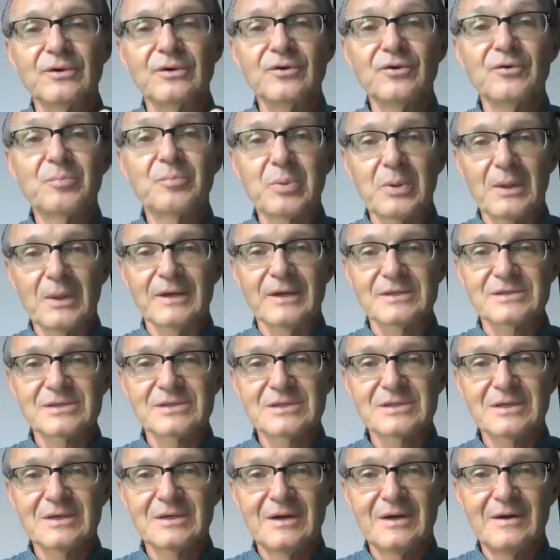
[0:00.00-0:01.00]
a new
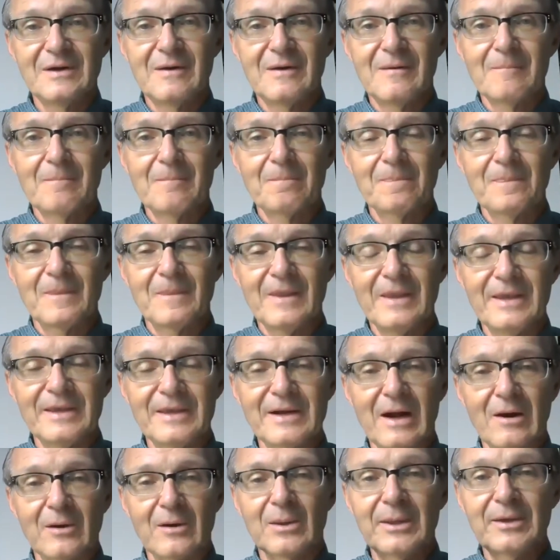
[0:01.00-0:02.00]
place.
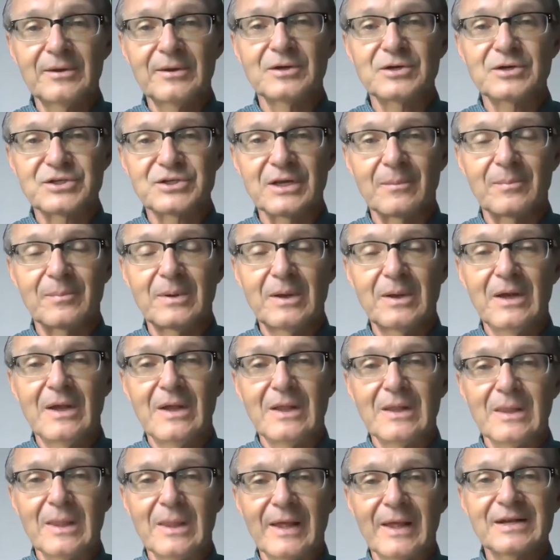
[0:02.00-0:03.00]
In our leadership.
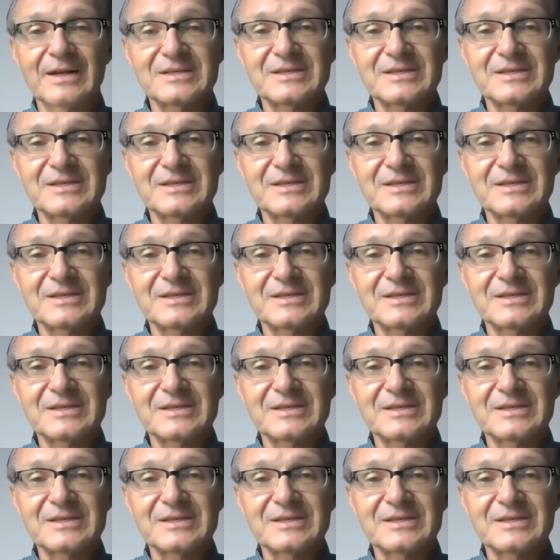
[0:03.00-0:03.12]
Let